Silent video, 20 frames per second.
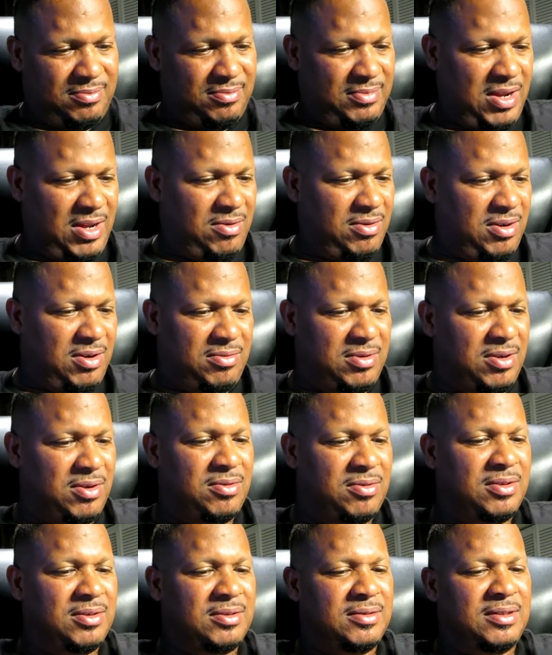
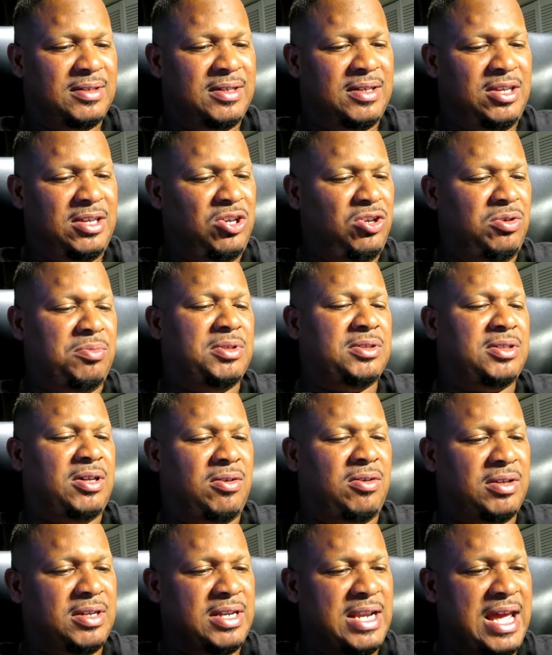No. Humans
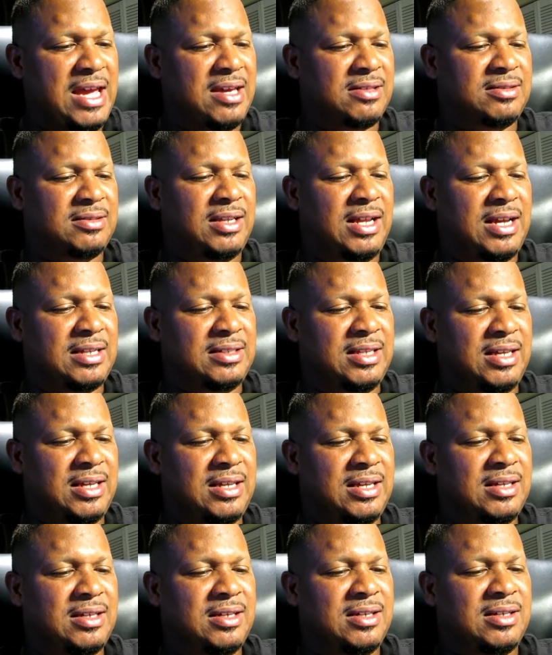only nasty like
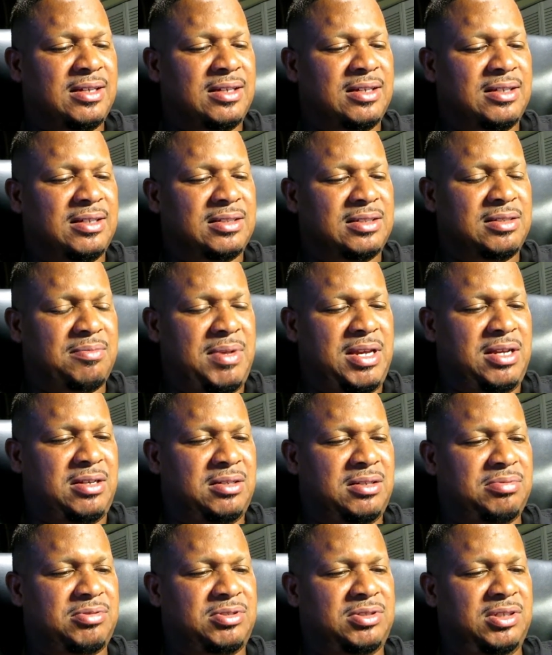that to make
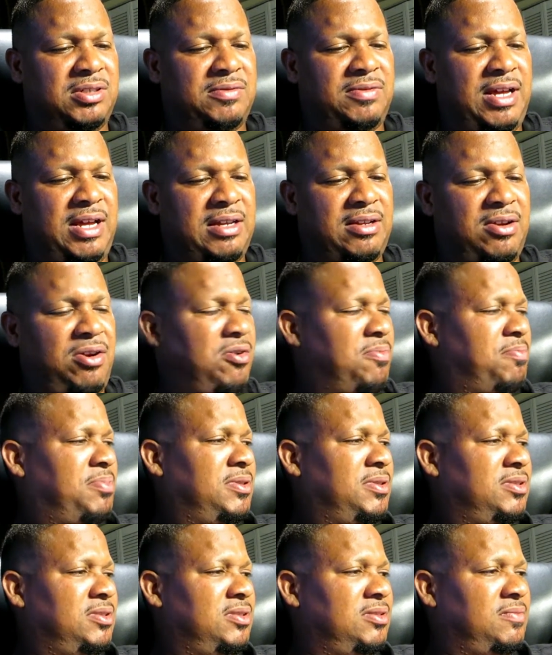up stuff like
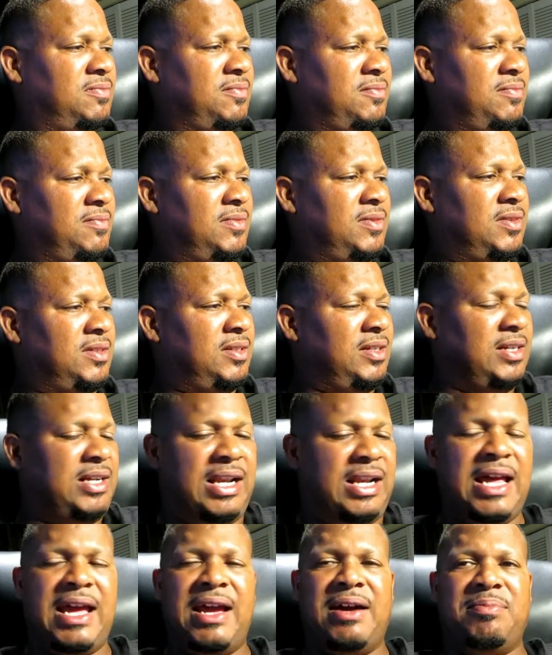herpes and
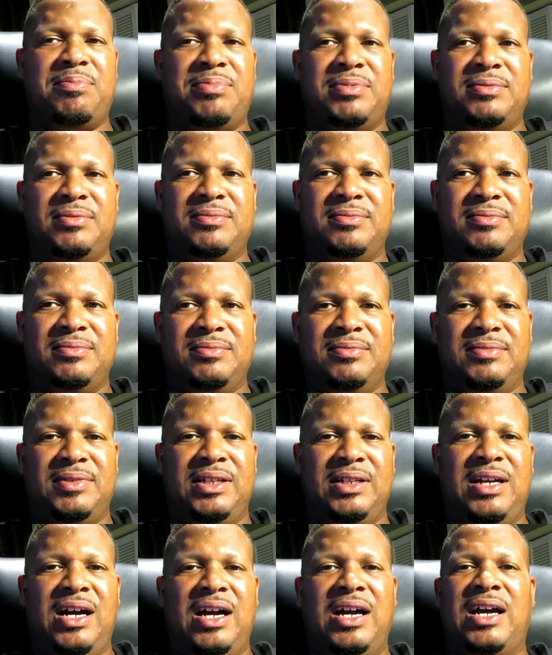clap,
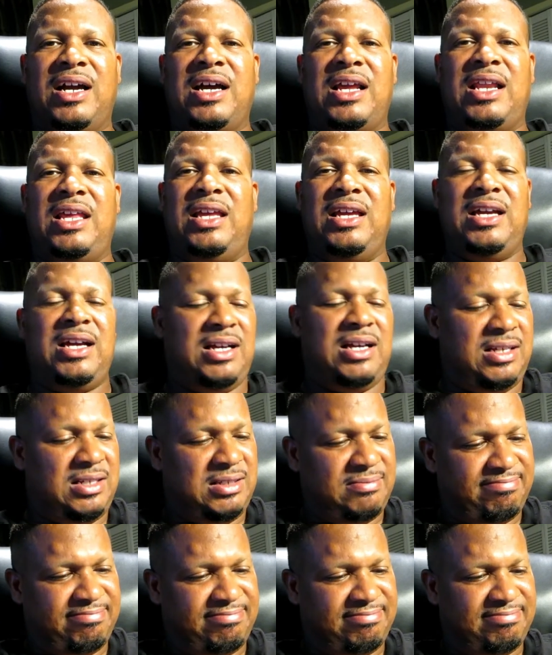gungaria.
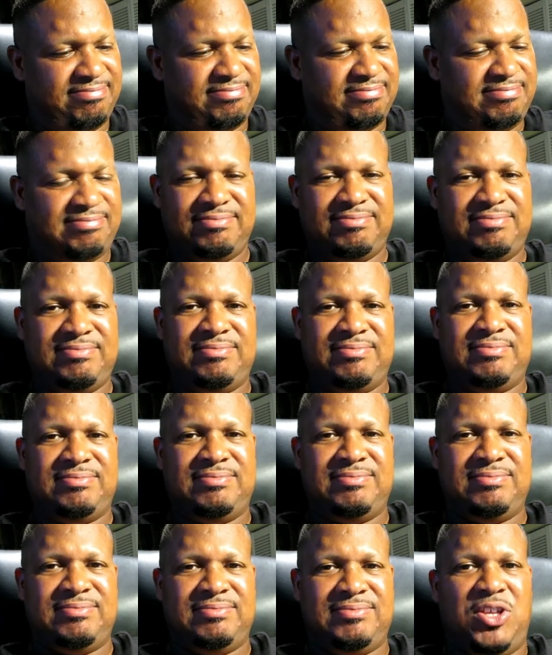
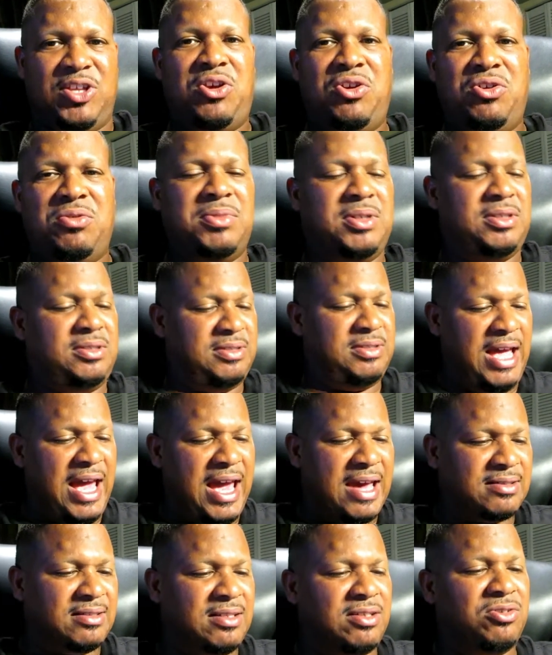Humans,
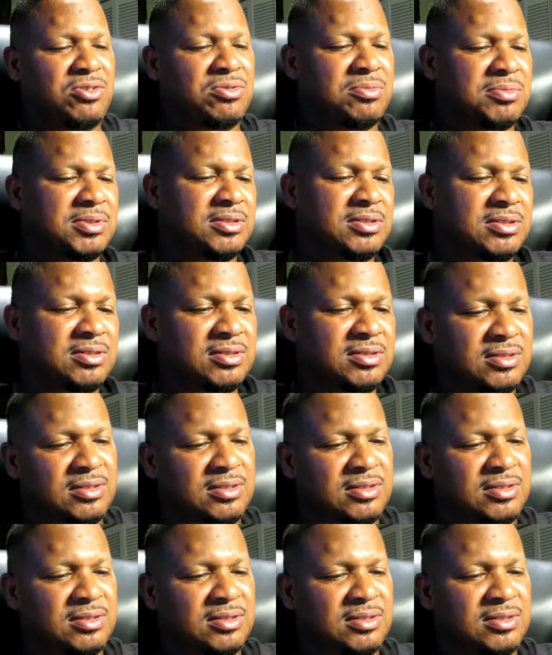nasty humans.